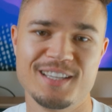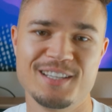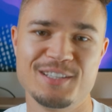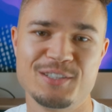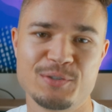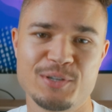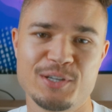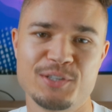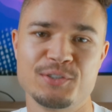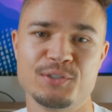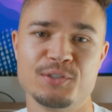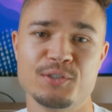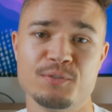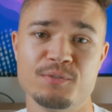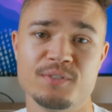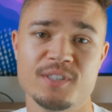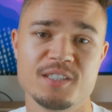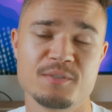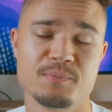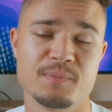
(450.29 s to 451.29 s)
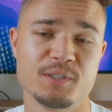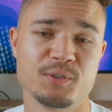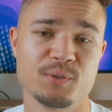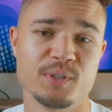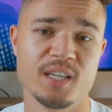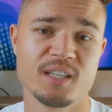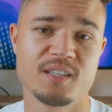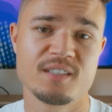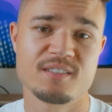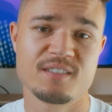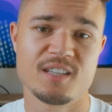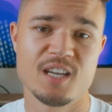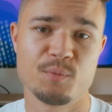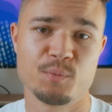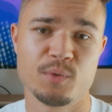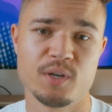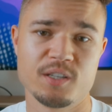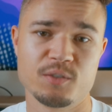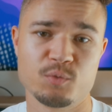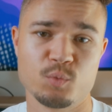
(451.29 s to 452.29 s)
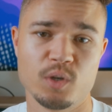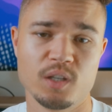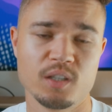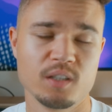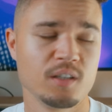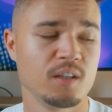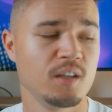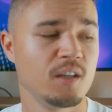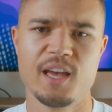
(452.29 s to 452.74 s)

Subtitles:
tried to convince me to get this camera as well.